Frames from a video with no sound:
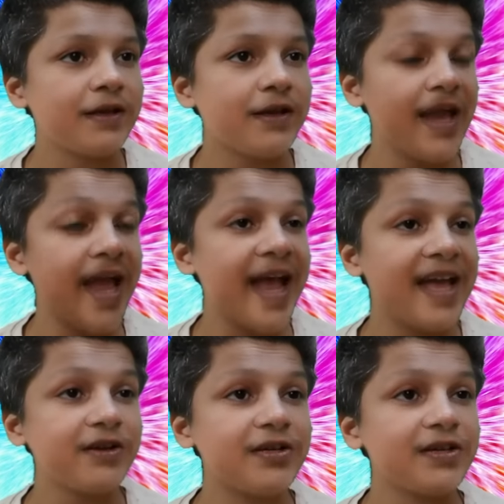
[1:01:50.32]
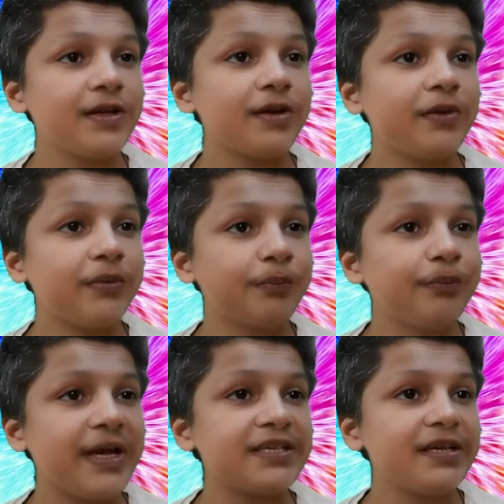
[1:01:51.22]
I had
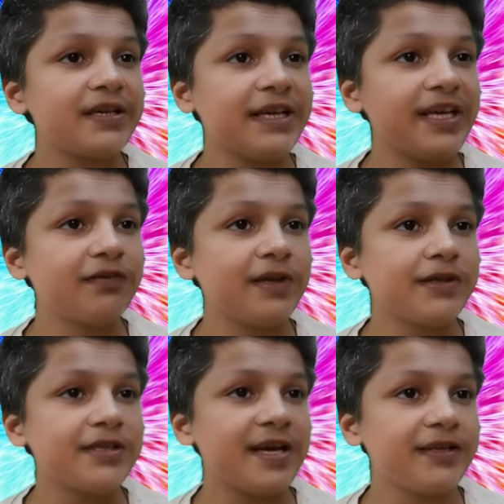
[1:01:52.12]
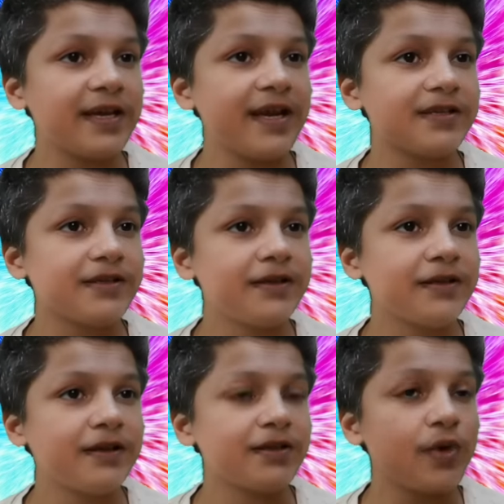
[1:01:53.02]
better leave it at that.
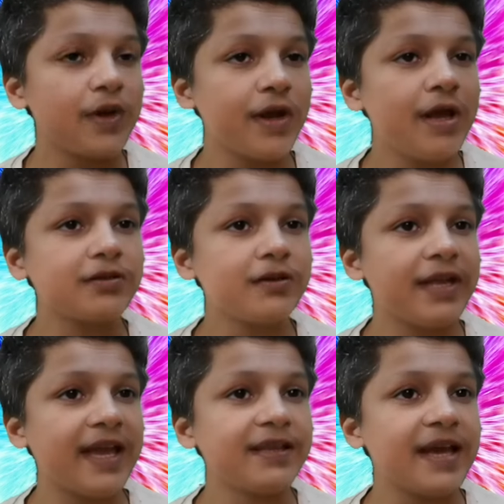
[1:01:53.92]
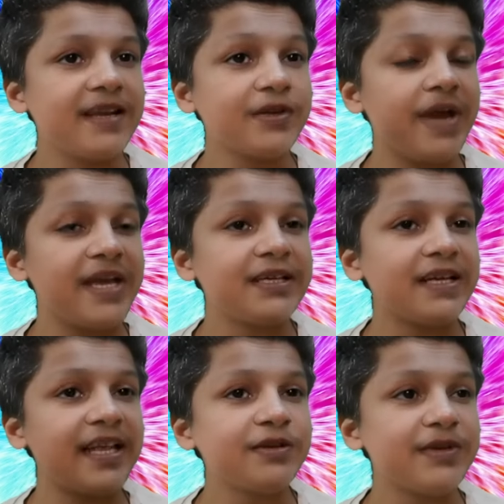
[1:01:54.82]
So I also like that the magical
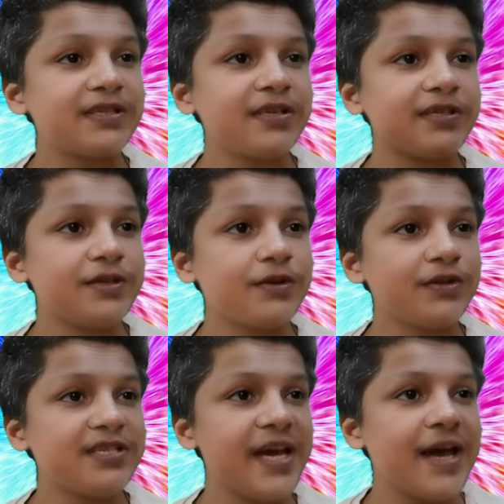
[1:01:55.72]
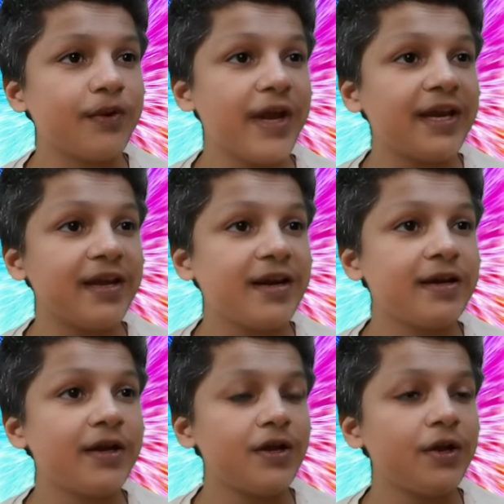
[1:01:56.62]
elements are toned down and are
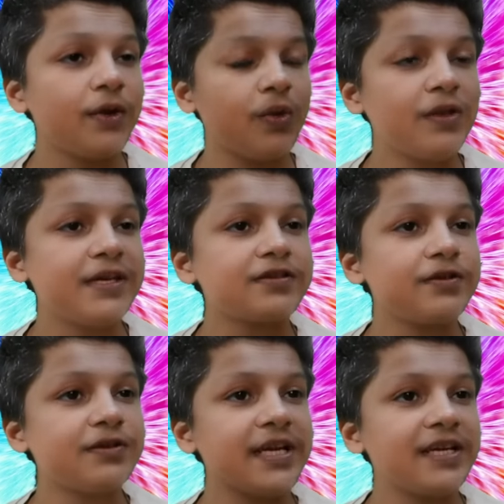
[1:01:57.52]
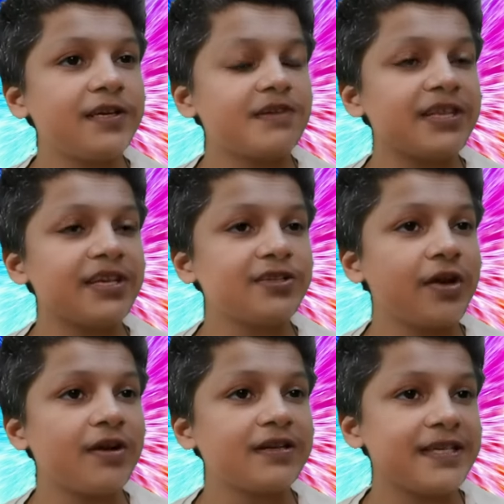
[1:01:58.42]
only associated with the
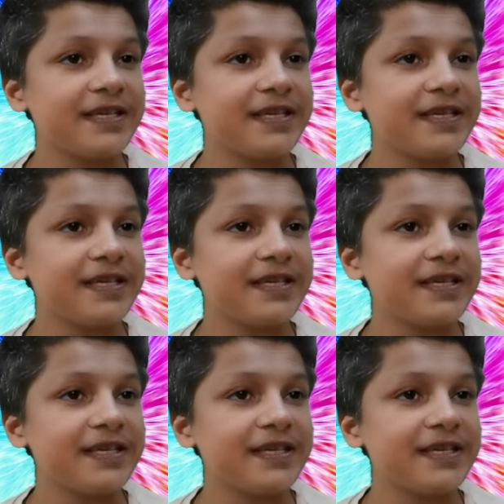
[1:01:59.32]
sorcerer,